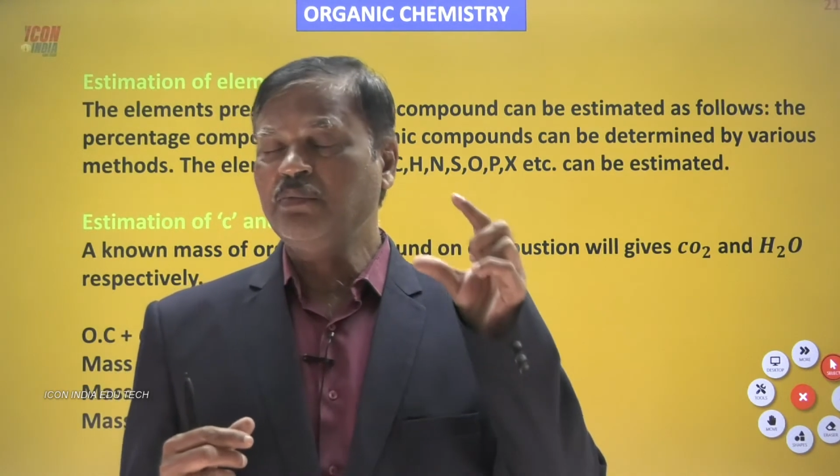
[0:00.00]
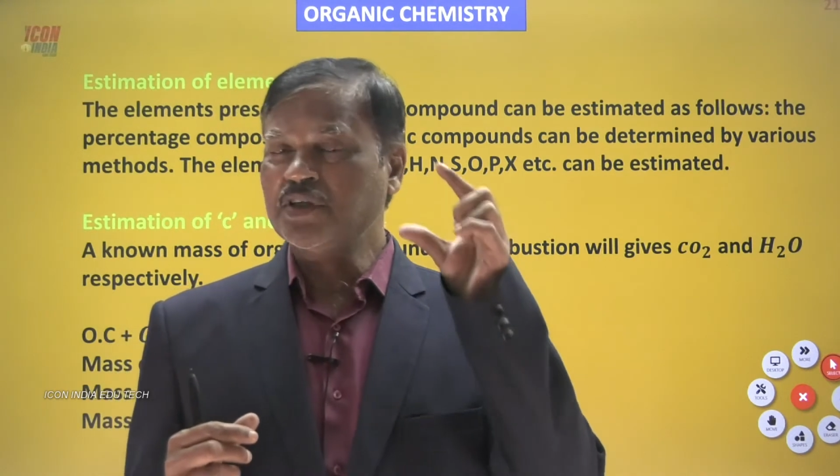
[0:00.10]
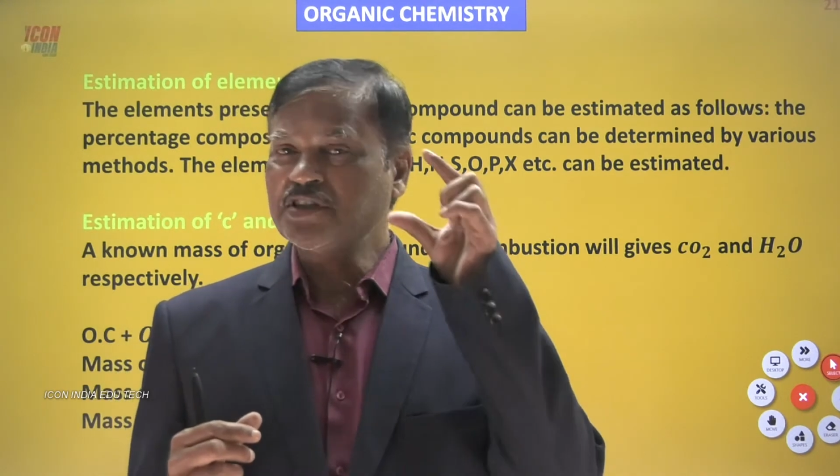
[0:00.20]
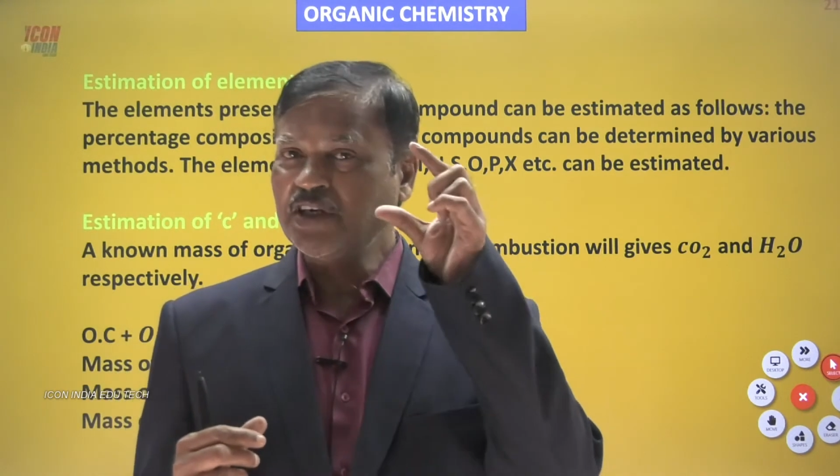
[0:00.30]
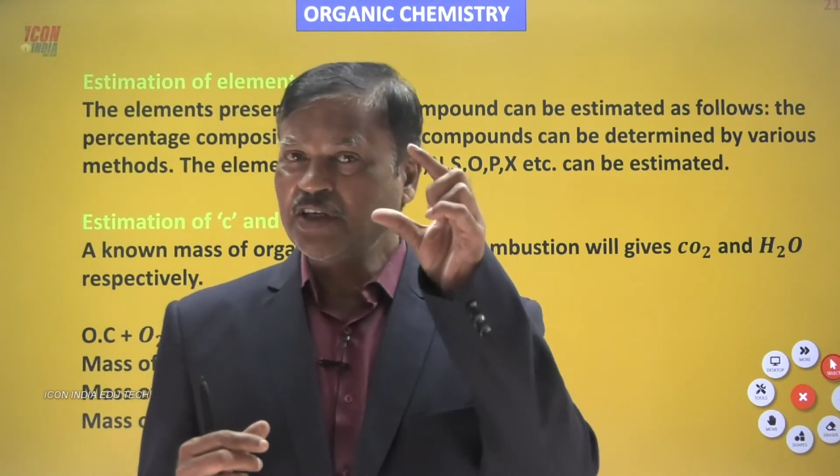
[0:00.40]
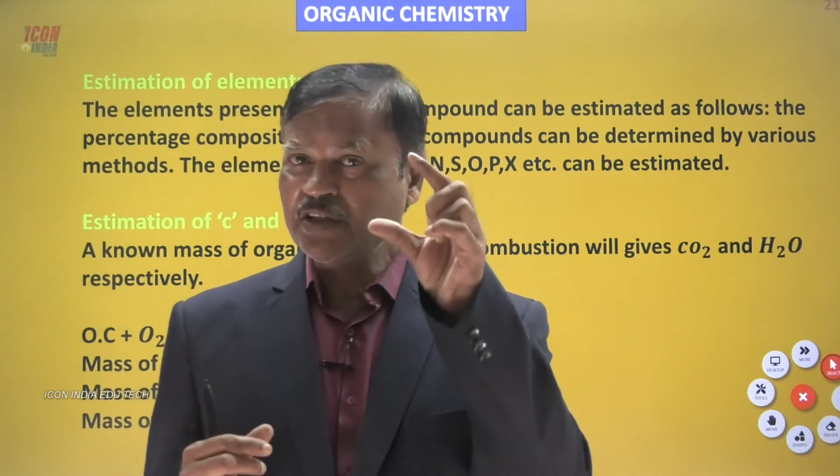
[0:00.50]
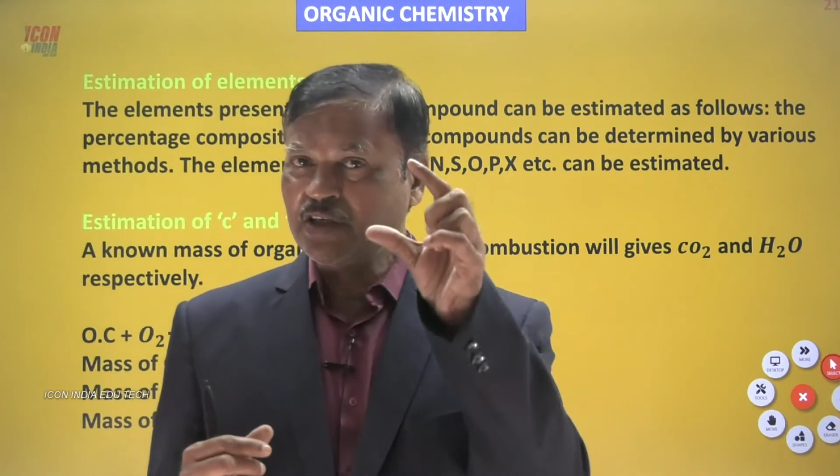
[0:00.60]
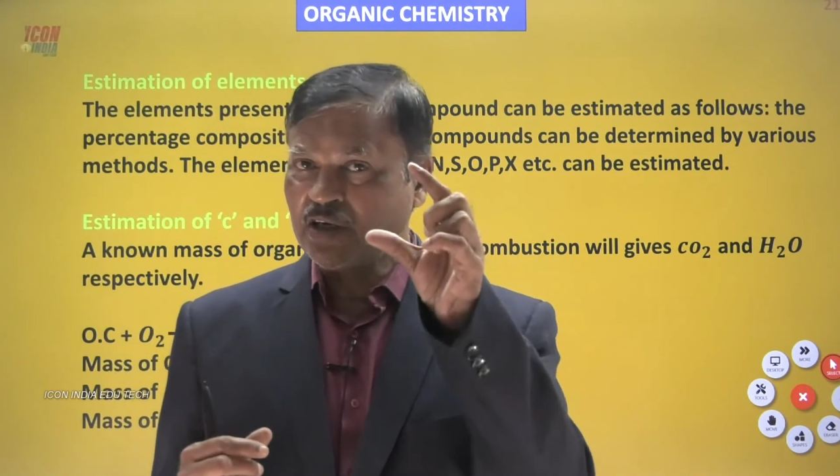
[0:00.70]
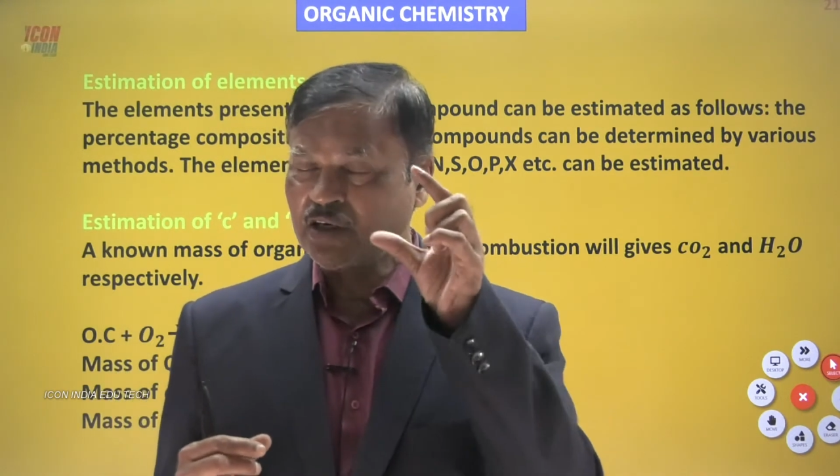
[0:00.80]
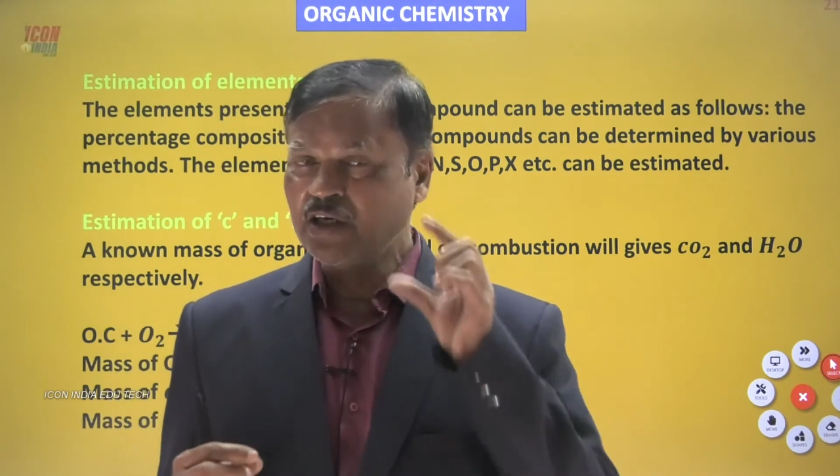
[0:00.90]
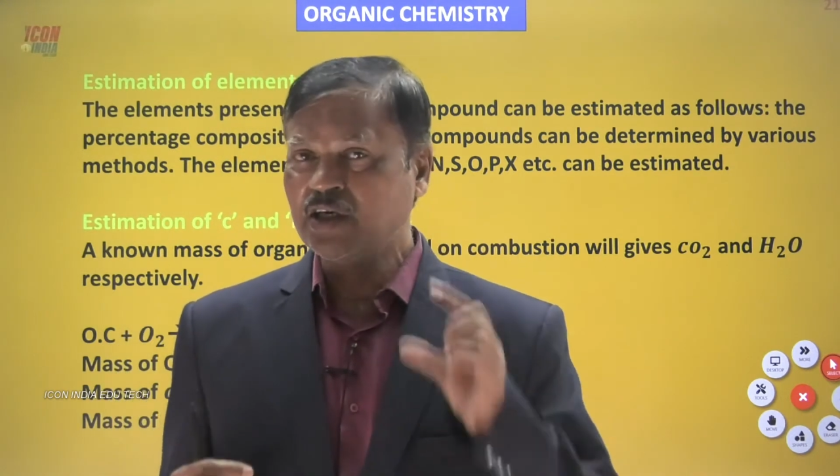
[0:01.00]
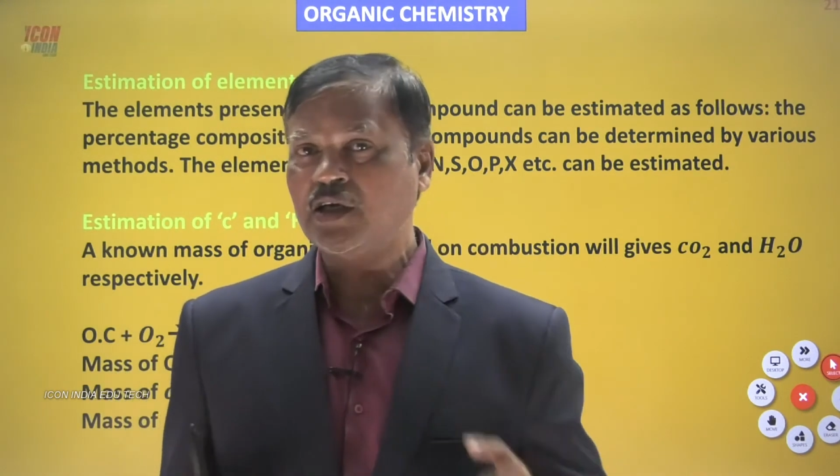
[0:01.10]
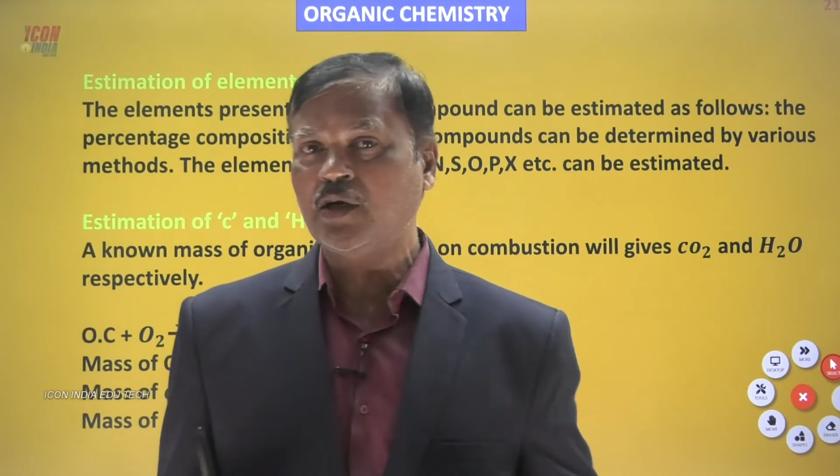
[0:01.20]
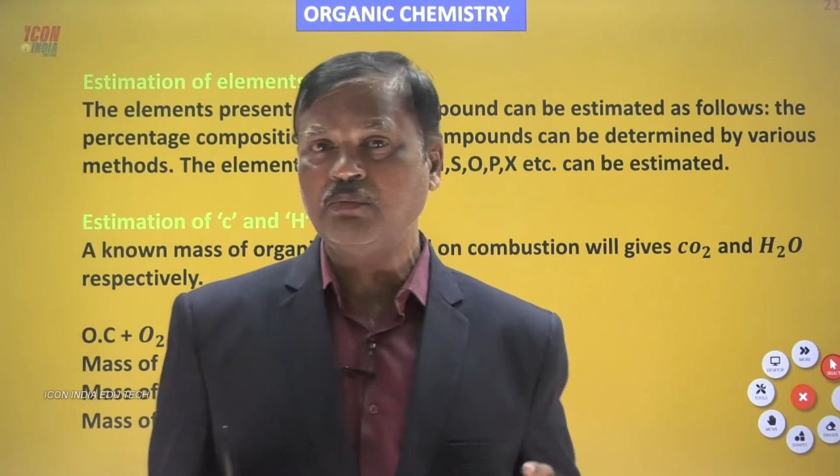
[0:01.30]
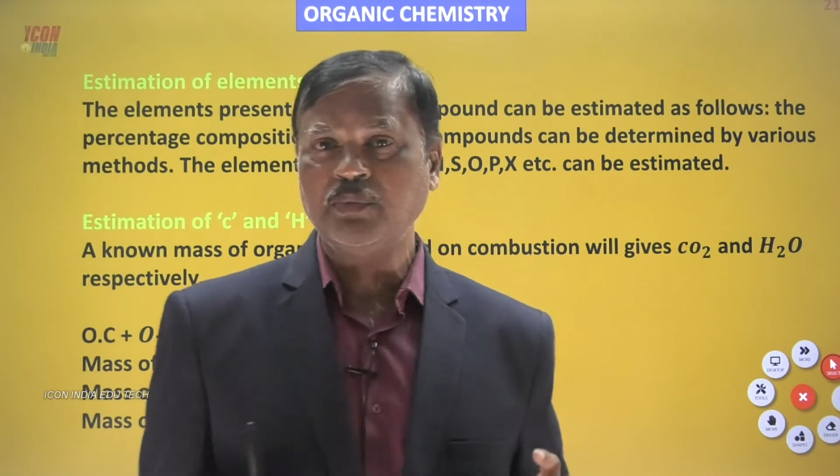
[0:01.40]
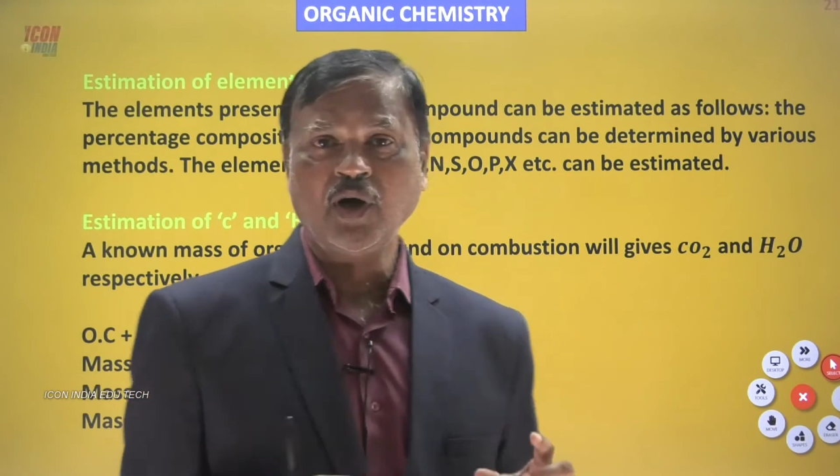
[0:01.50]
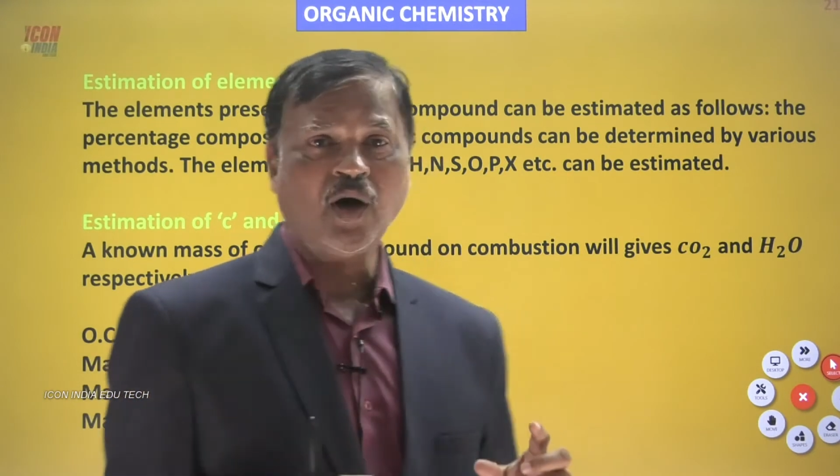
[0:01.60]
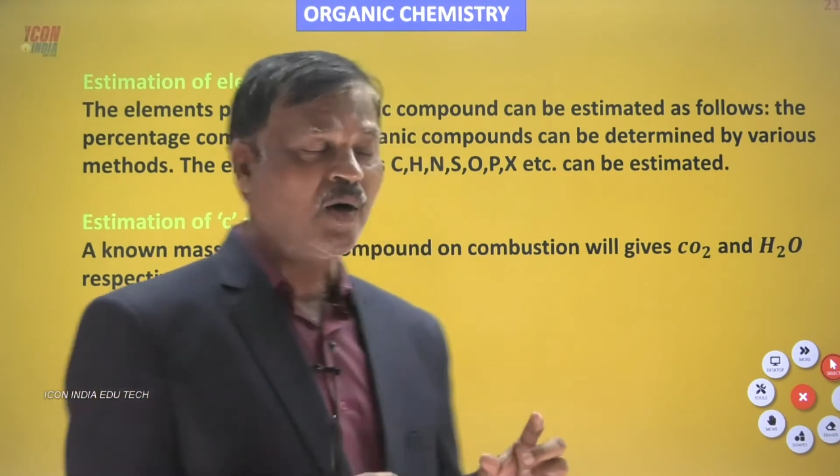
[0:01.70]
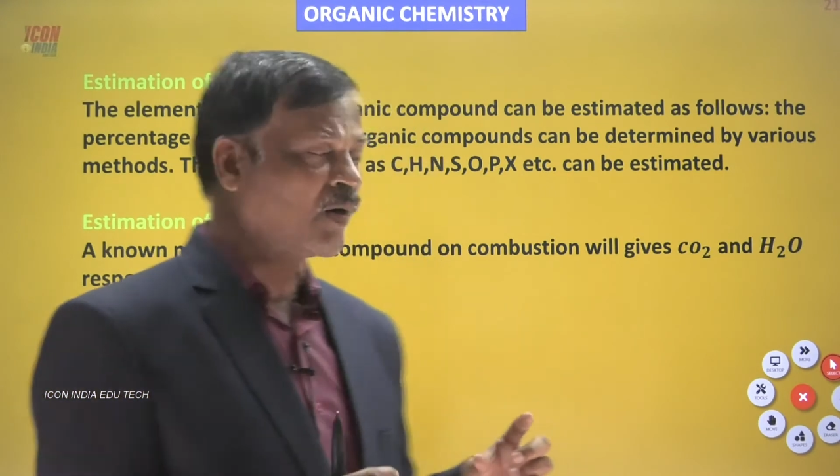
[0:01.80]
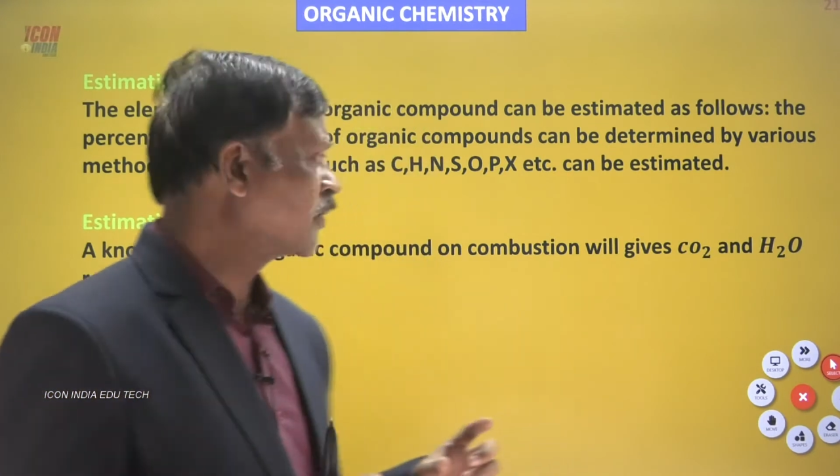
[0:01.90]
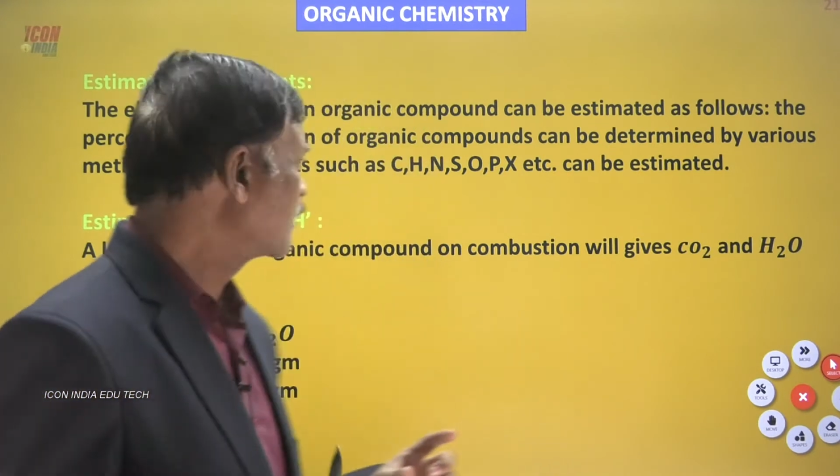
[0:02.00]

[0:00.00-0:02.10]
present in the organic compound.